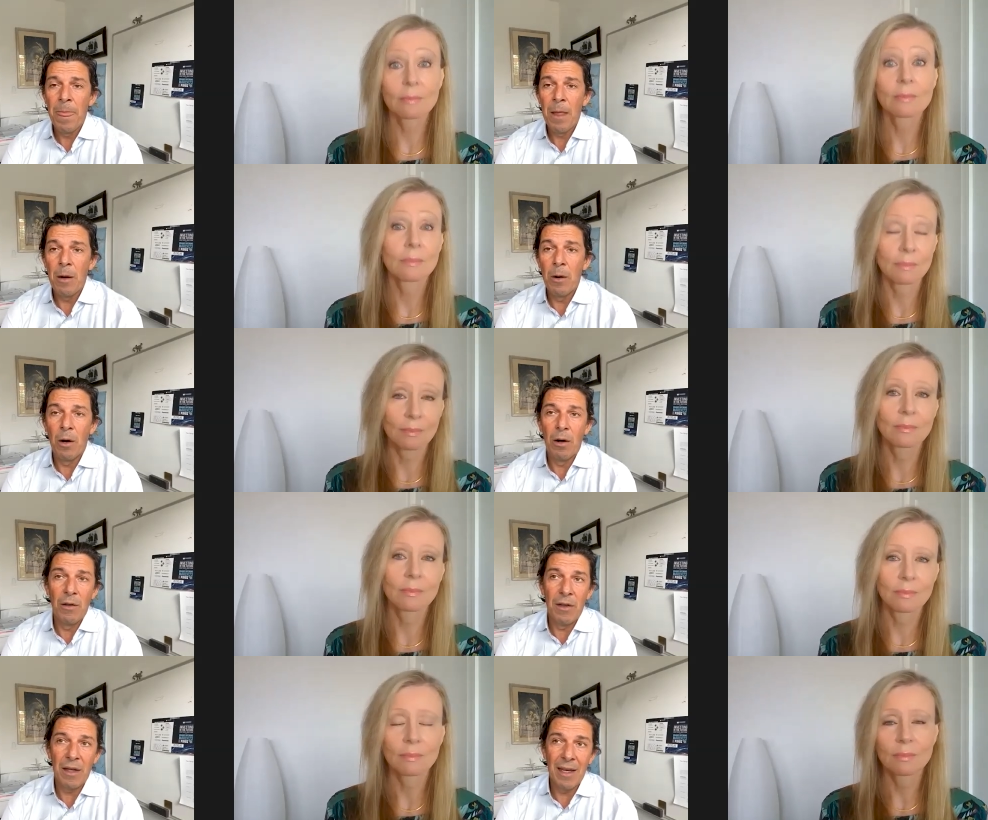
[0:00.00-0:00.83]
Speaker 1: or
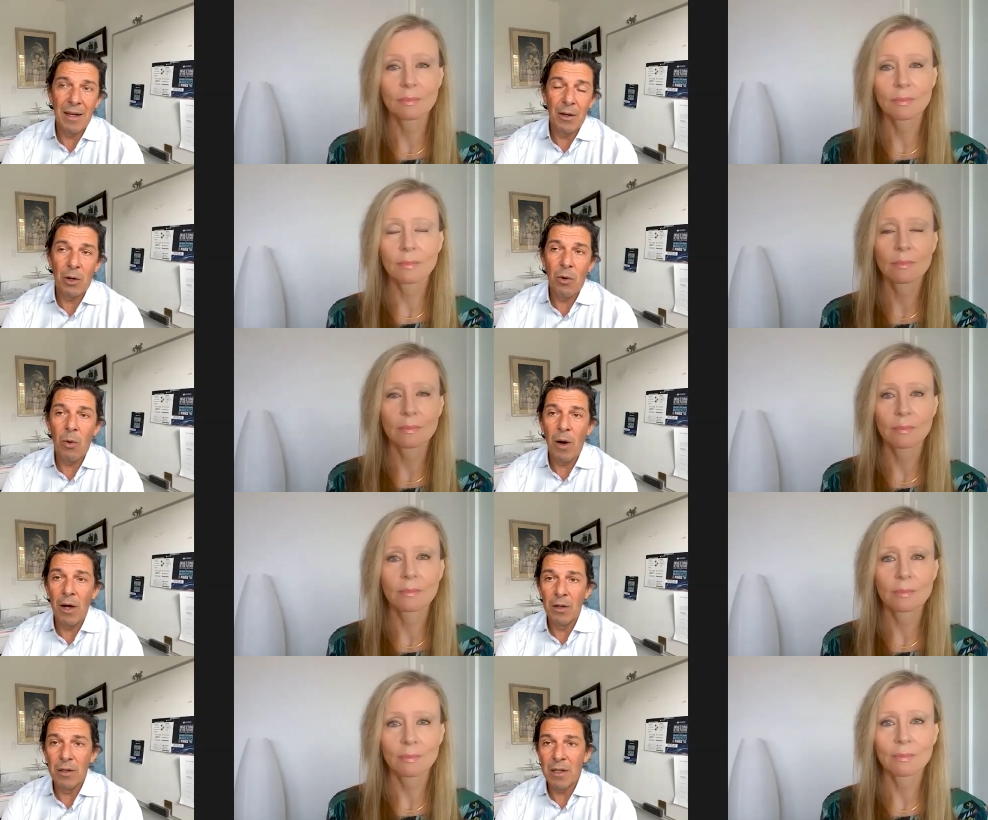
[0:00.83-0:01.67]
they get
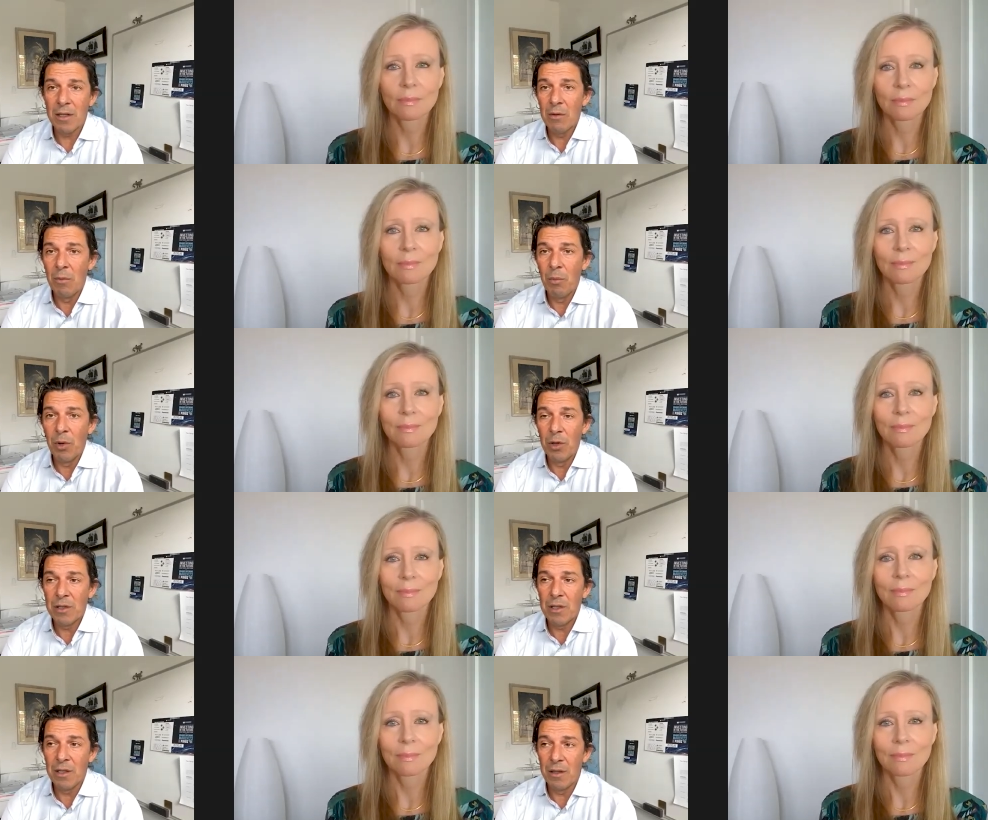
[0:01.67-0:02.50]
acquired at some
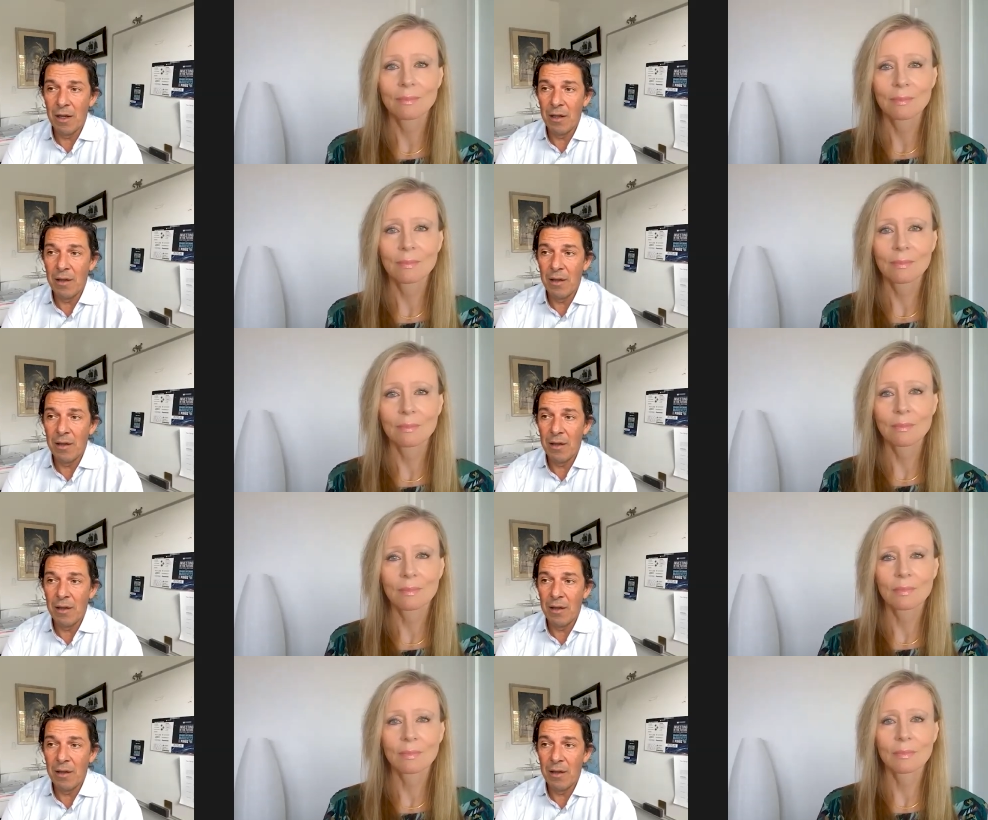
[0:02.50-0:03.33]
point in their
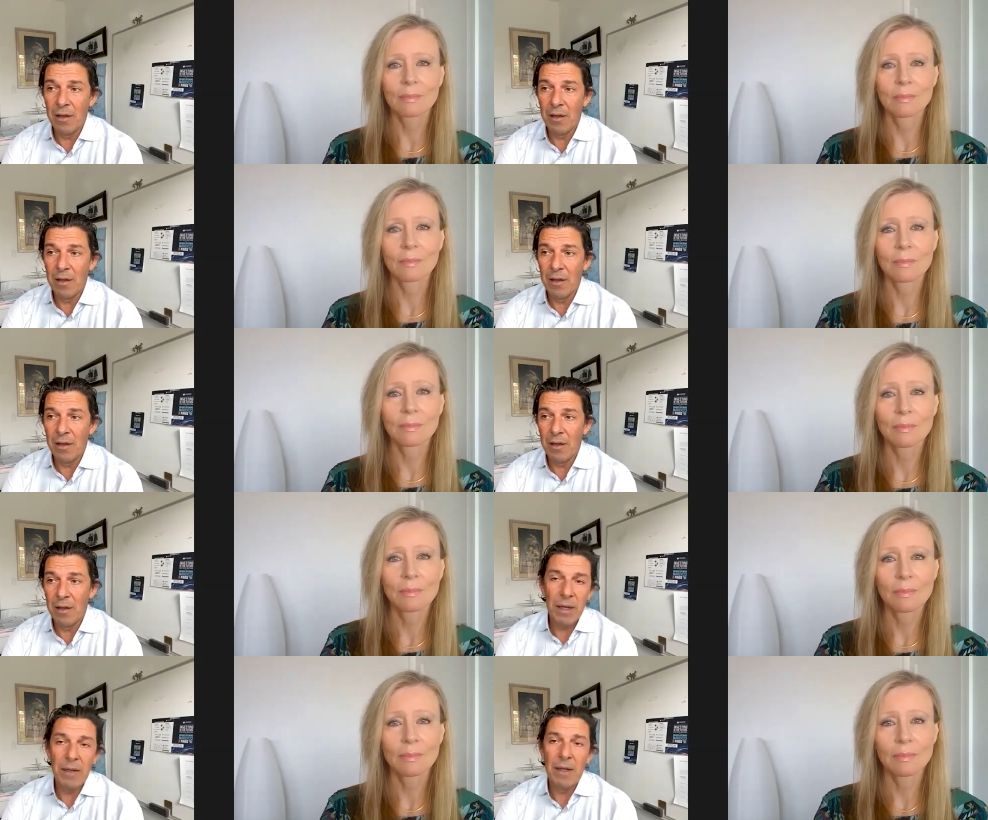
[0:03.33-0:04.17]
life by
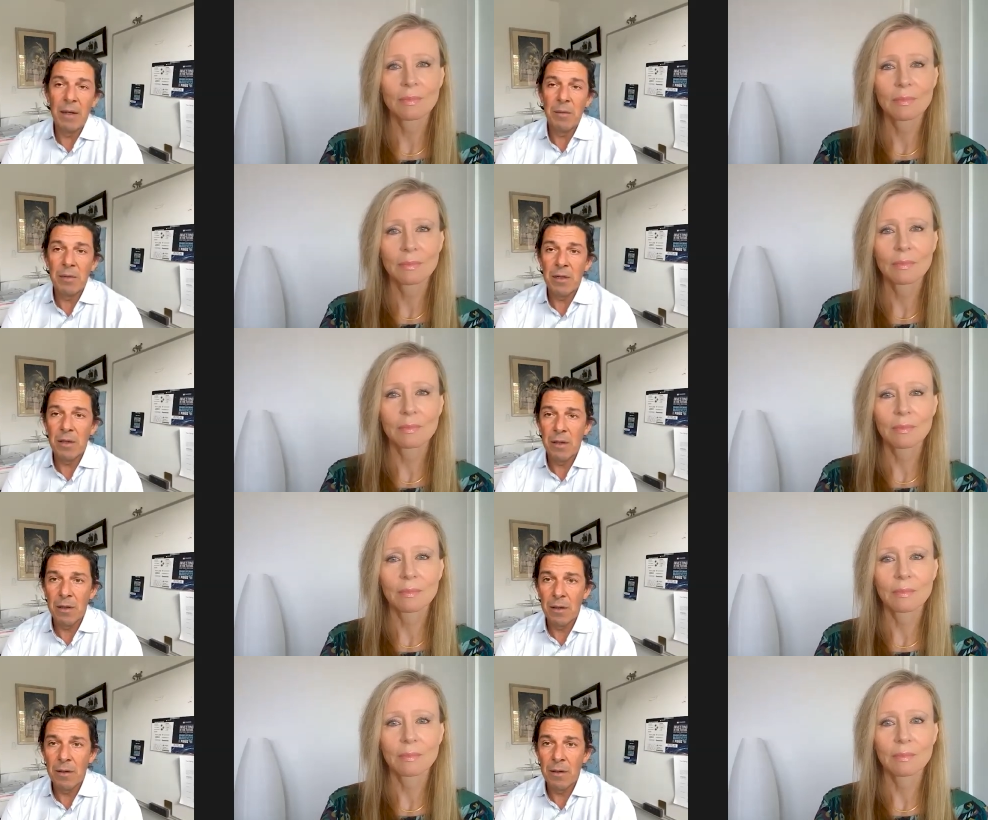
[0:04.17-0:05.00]
some of the big
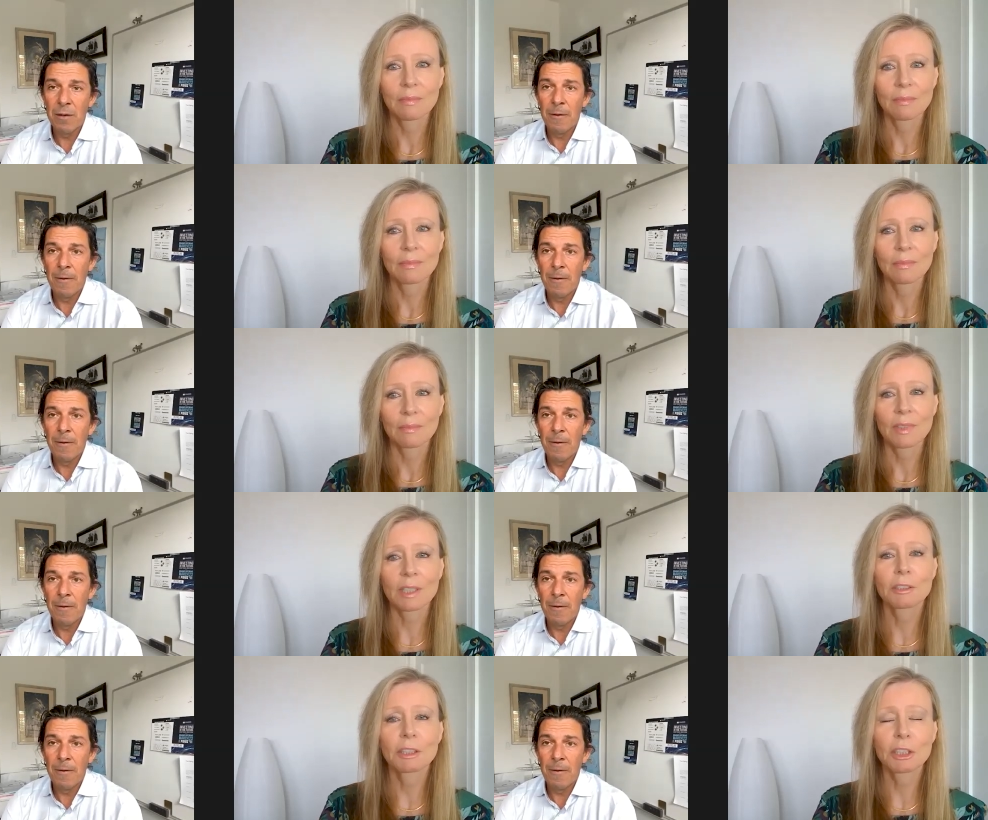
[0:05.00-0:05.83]
names.
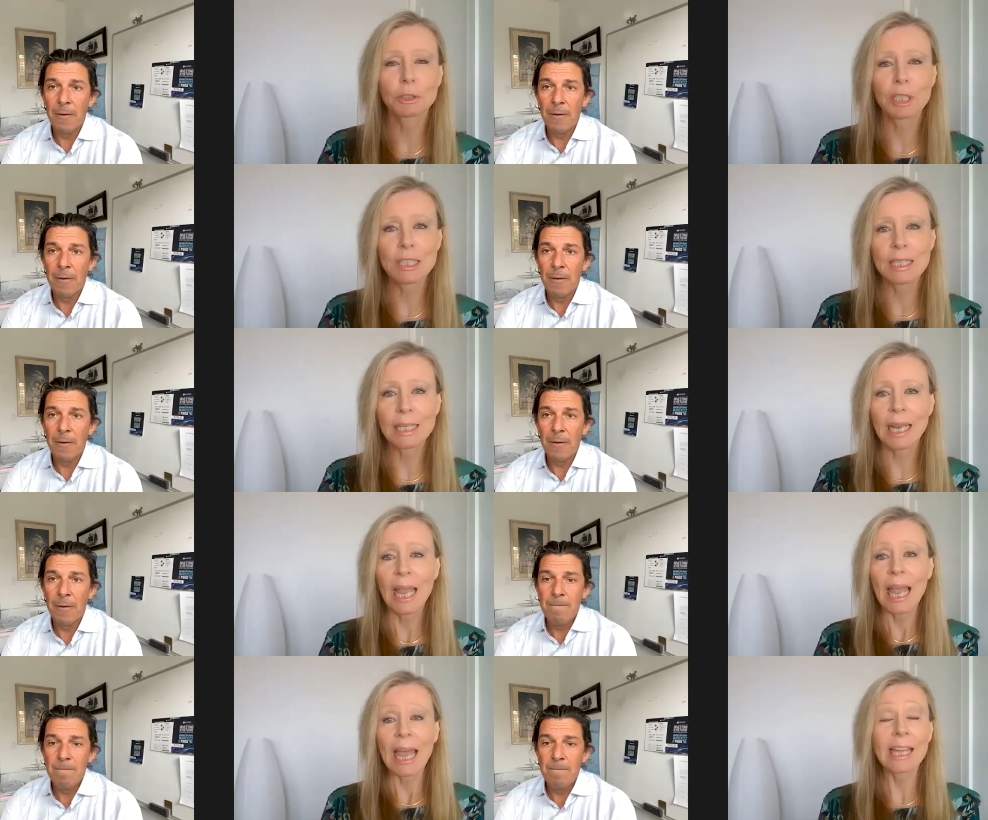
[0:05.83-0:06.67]
Speaker 2: Very
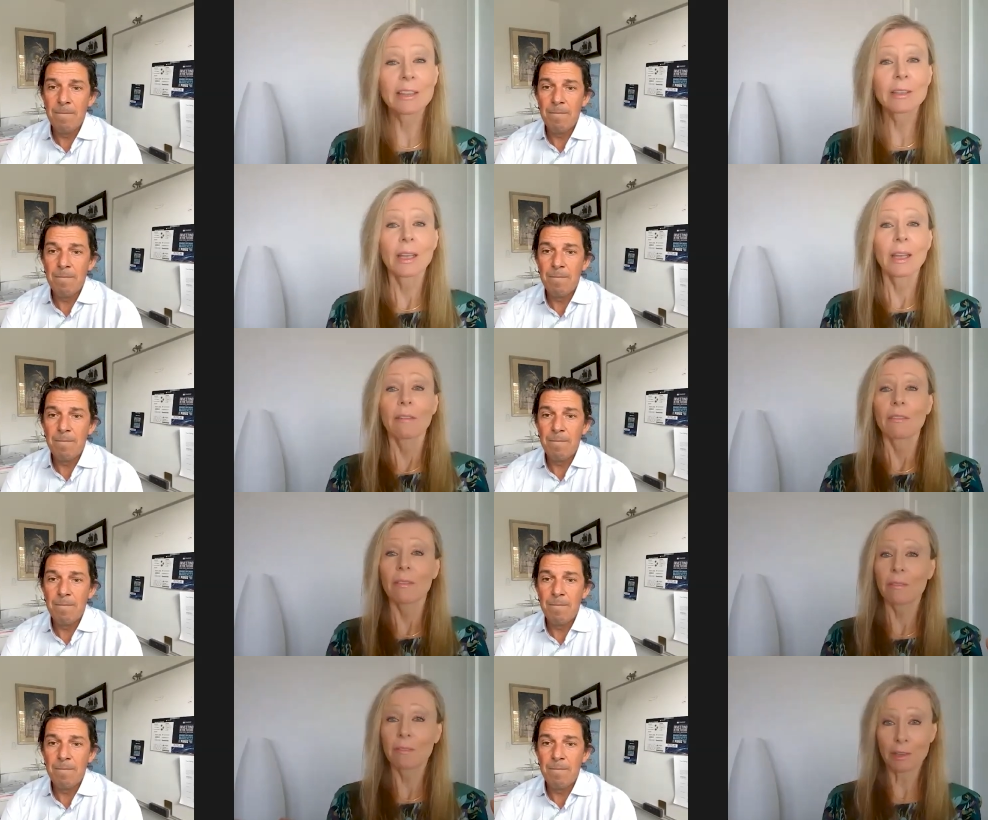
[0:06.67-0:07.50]
interesting. And
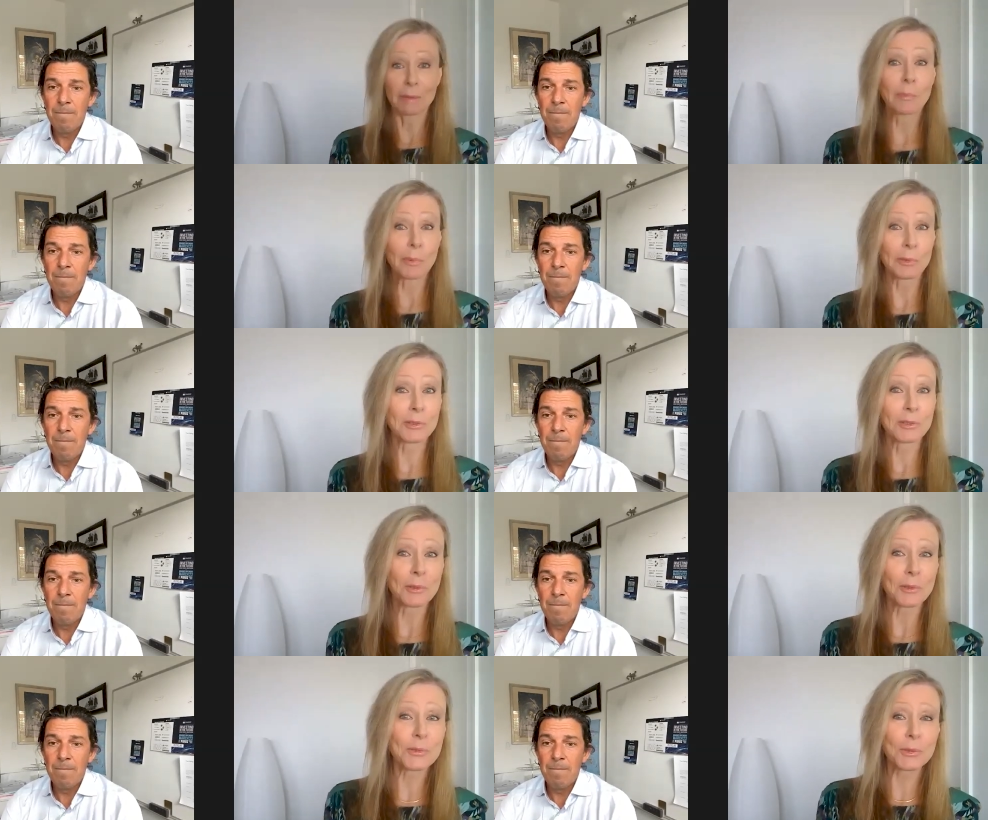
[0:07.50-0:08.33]
very
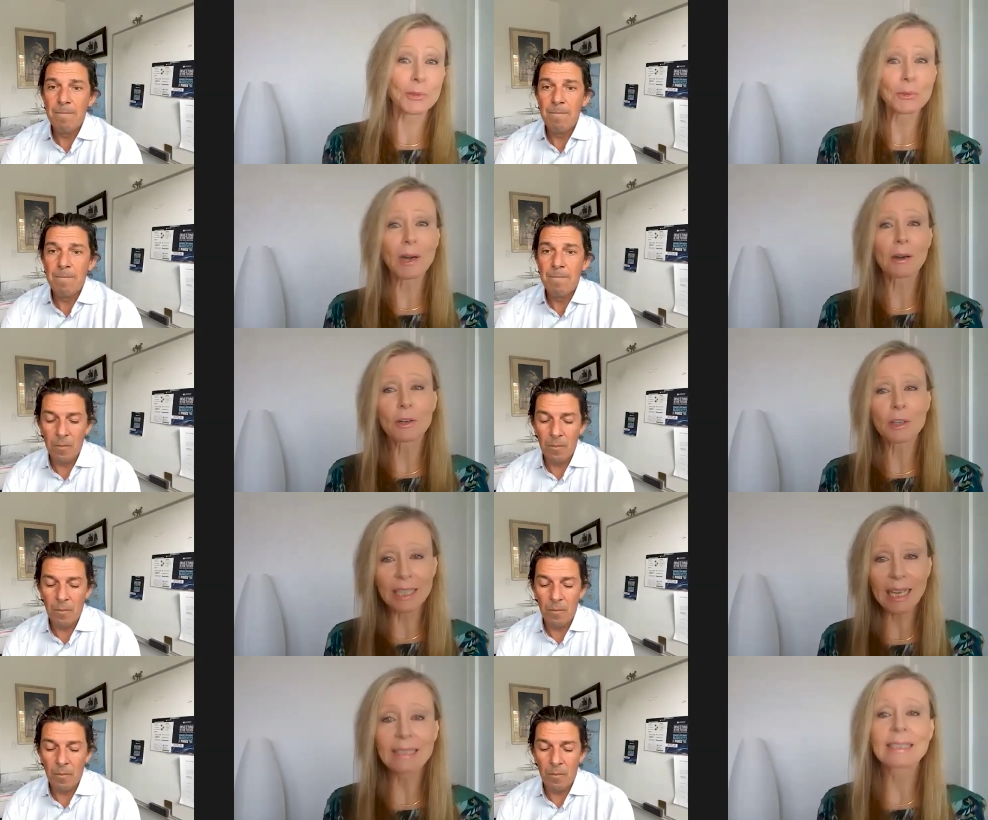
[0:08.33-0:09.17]
important also. You are
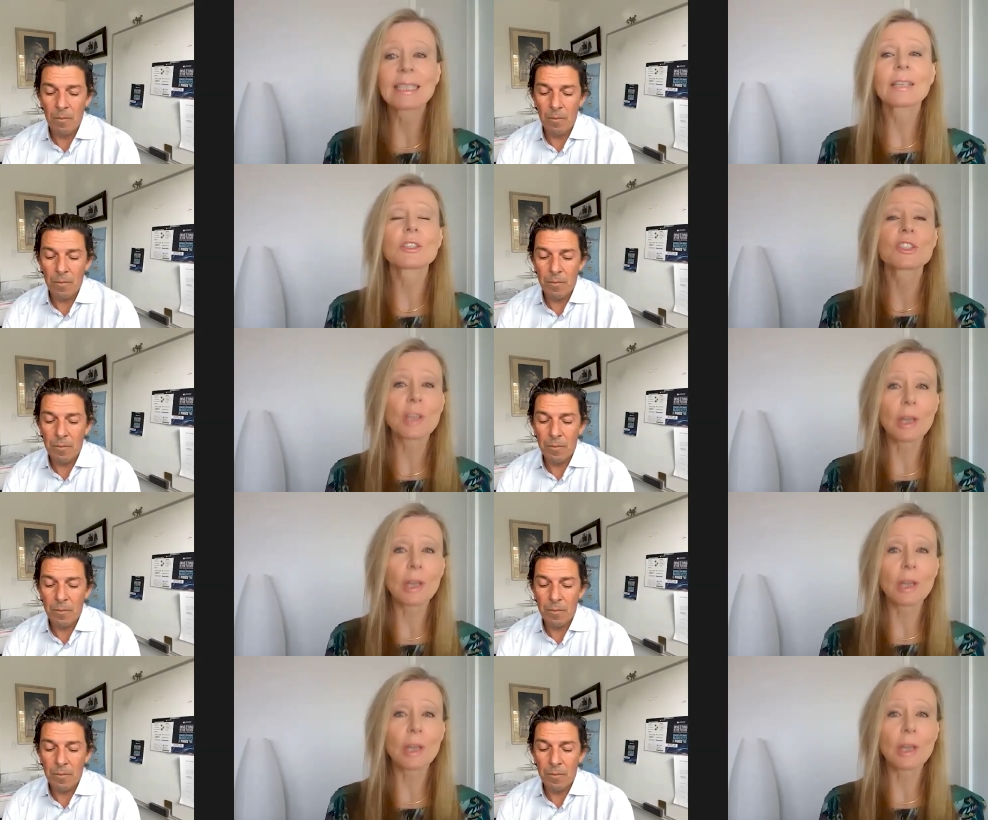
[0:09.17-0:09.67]
organizing a